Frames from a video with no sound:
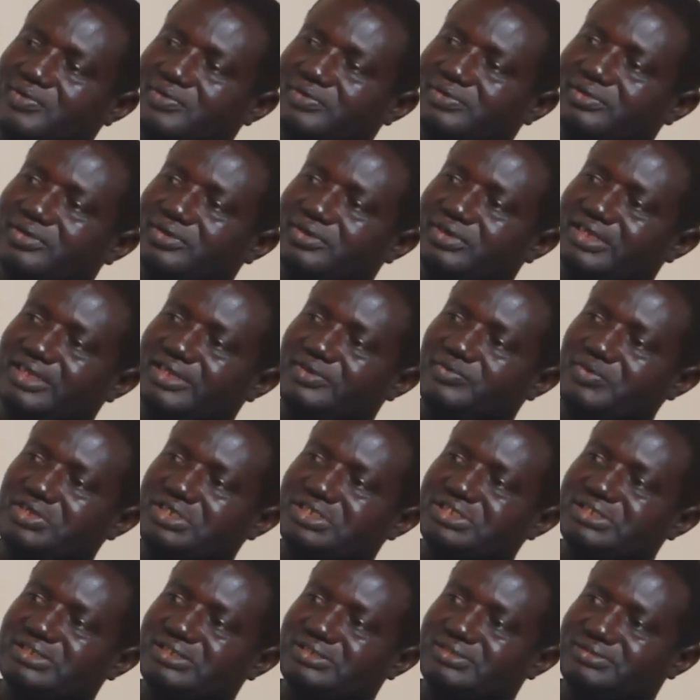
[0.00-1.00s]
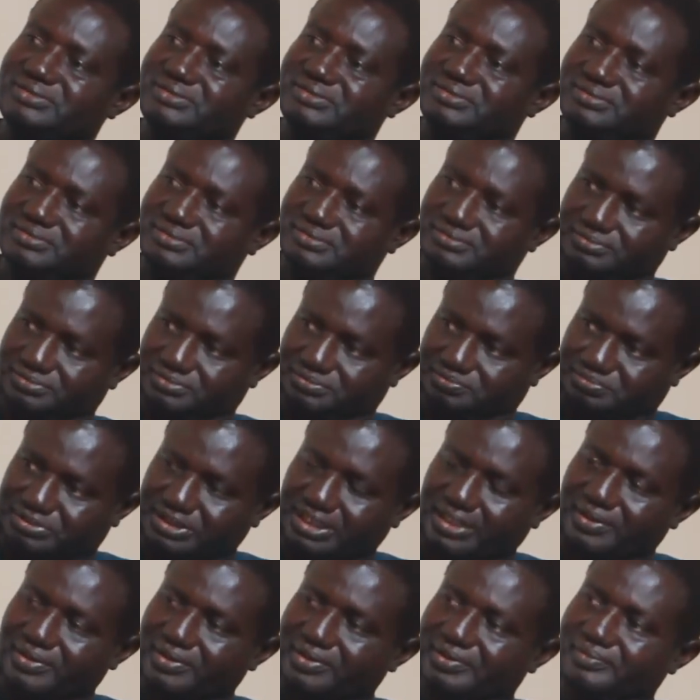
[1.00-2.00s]
or in which
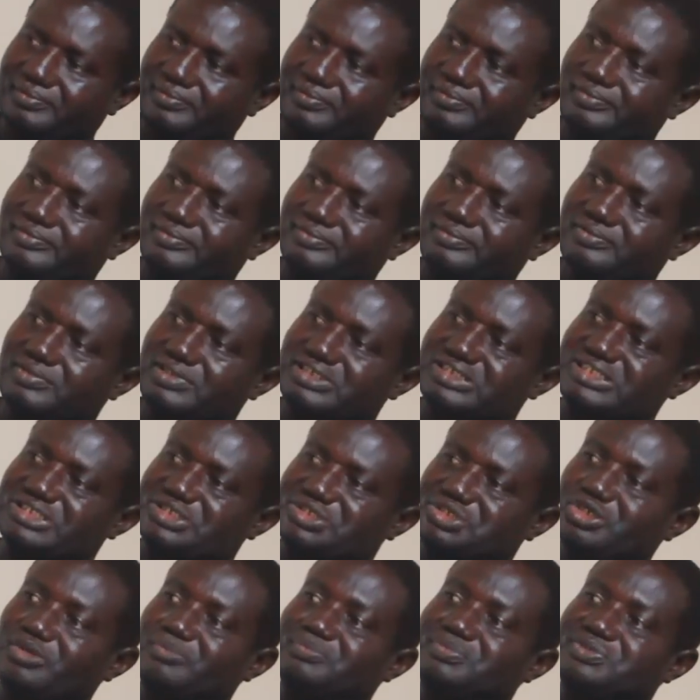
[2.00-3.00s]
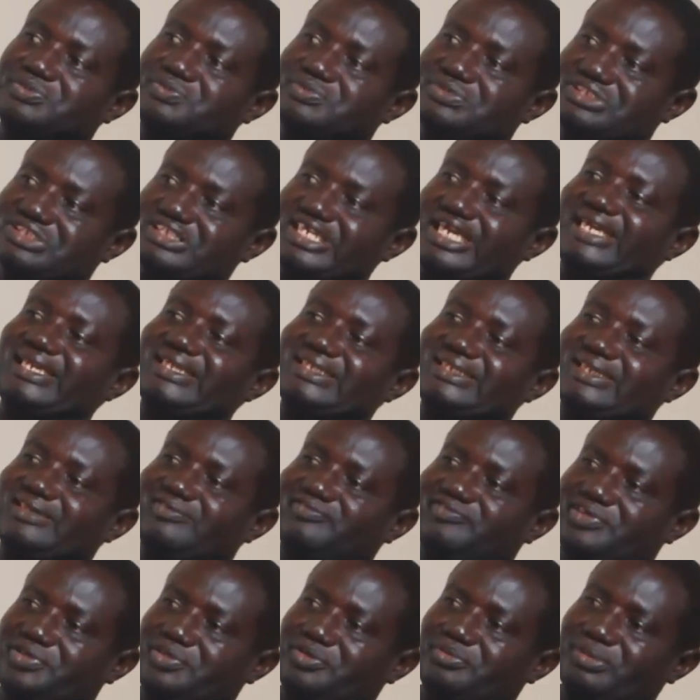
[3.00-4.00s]
period was the job too
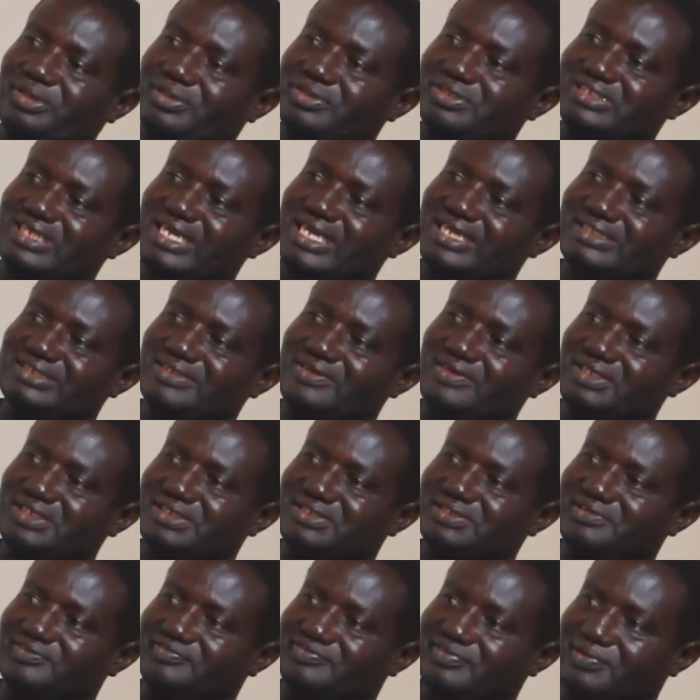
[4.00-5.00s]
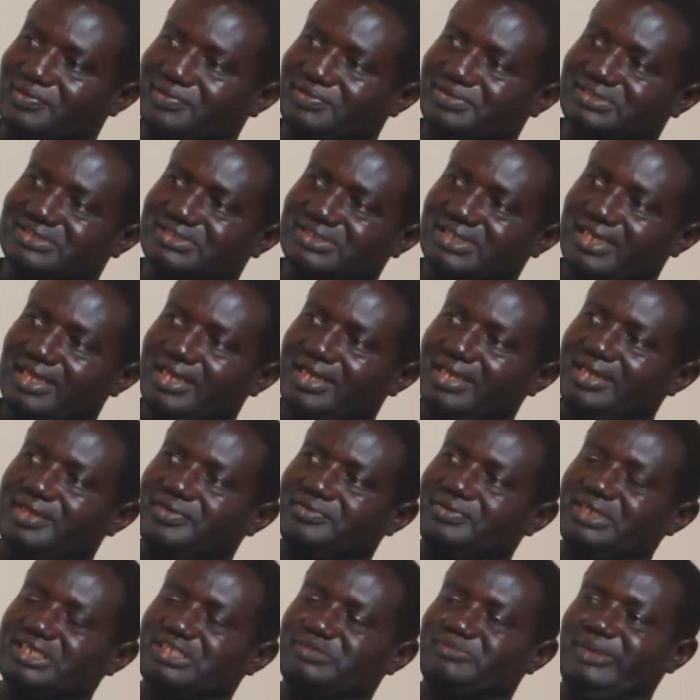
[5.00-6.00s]
challenging for you? Because as auditor, of course,
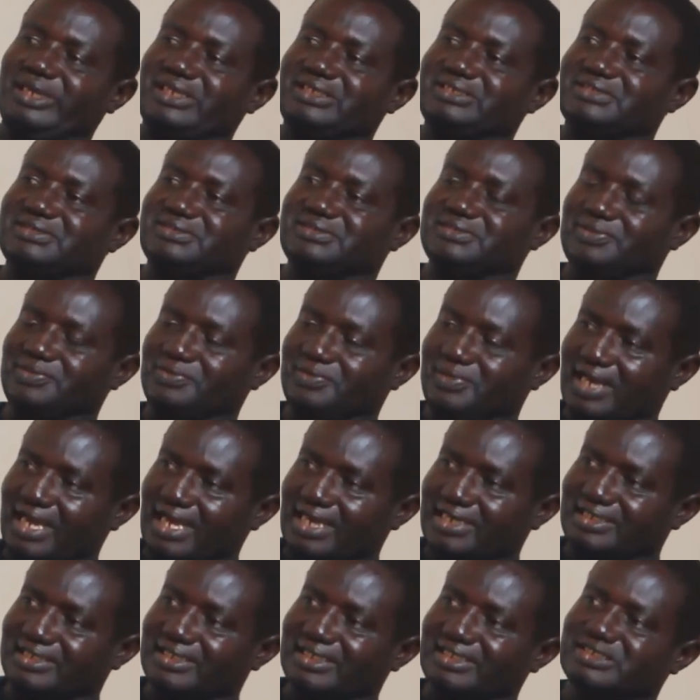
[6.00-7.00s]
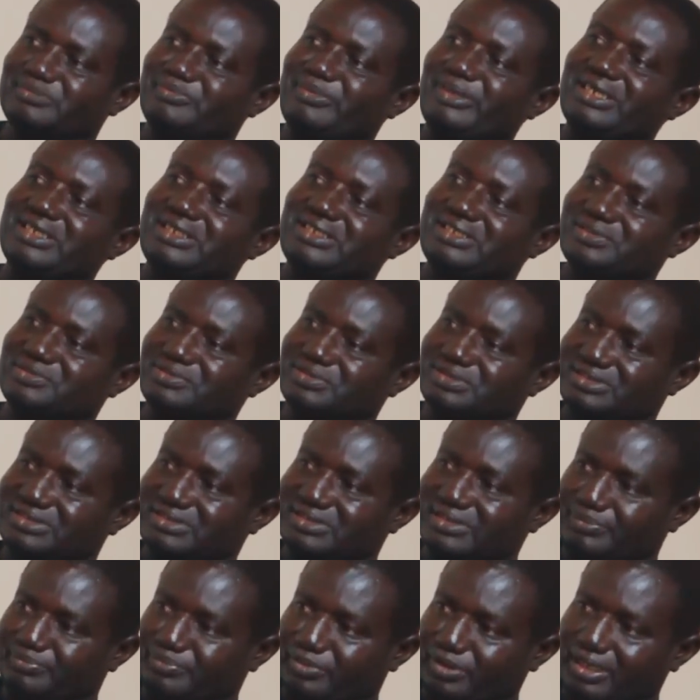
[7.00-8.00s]
you're expected to look at the
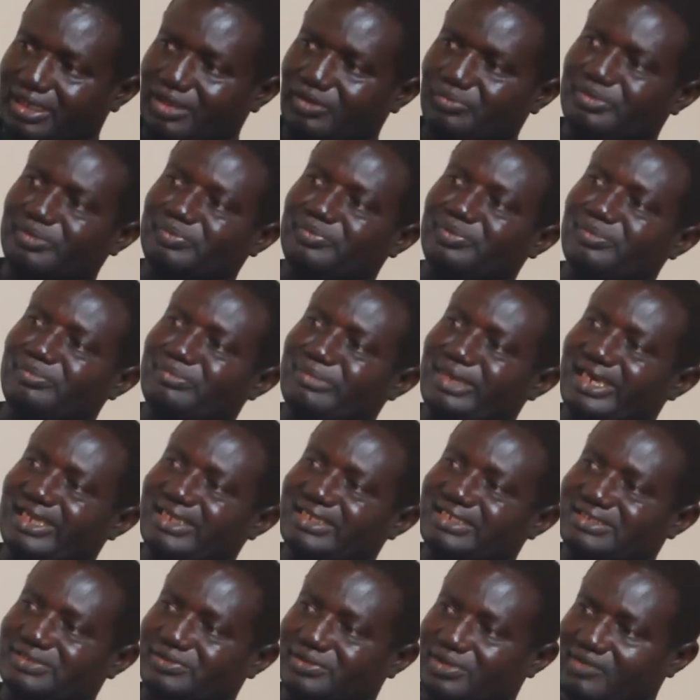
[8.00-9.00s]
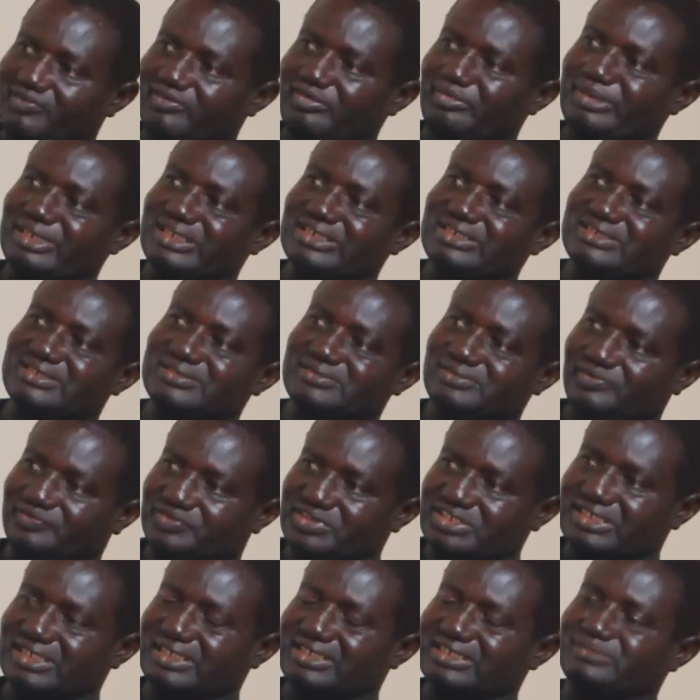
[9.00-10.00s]
expenditures, how people manage, or government
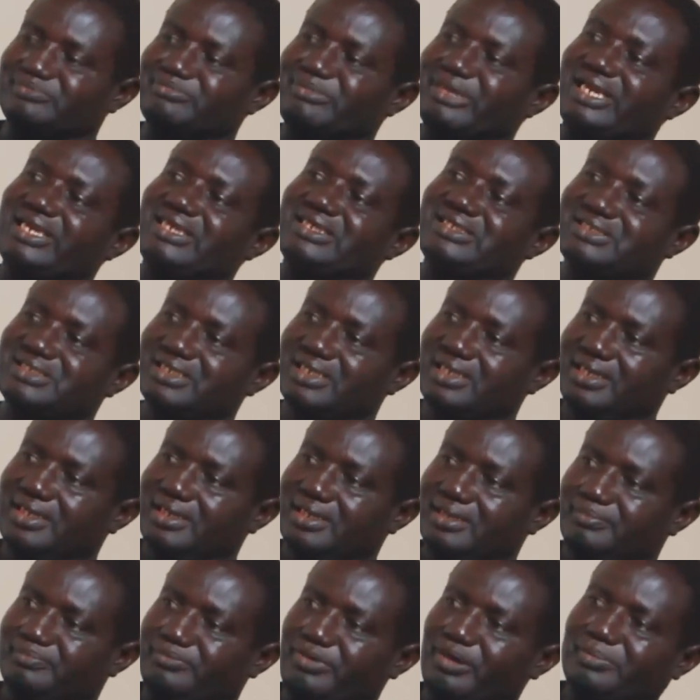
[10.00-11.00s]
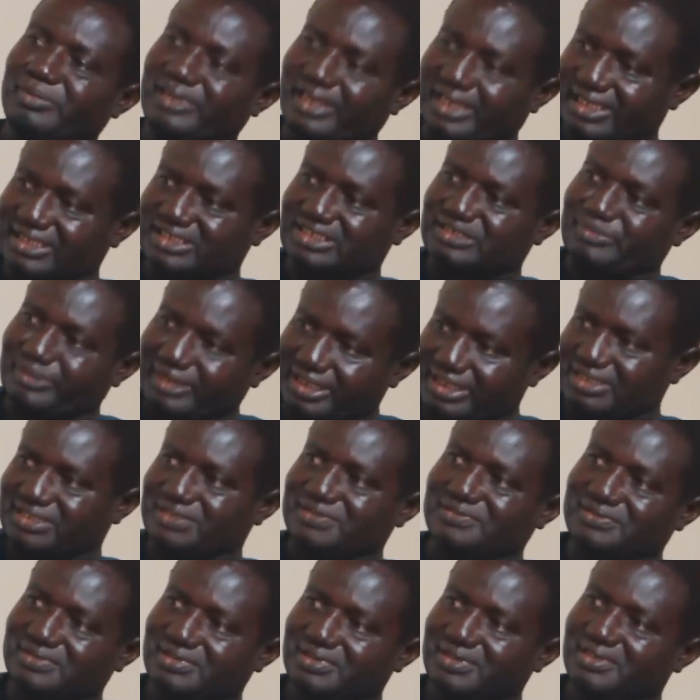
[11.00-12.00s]
officials manage public
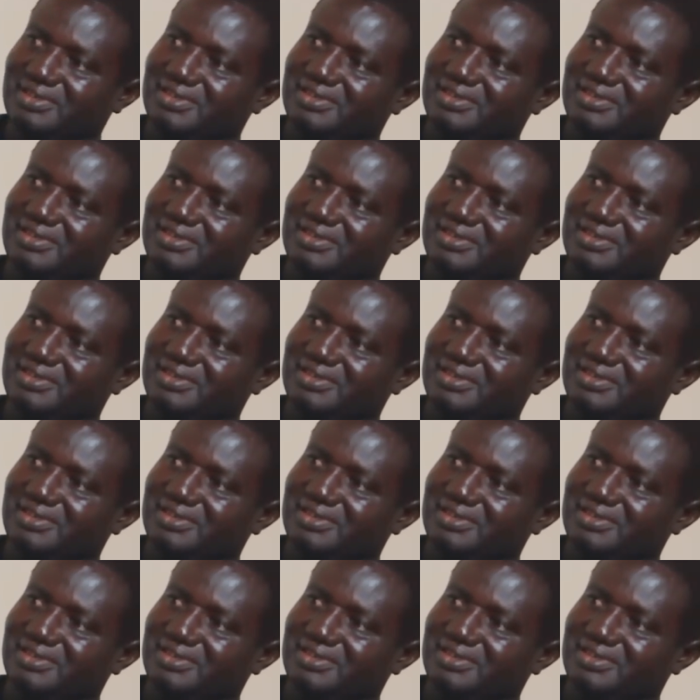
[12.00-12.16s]
expenditure.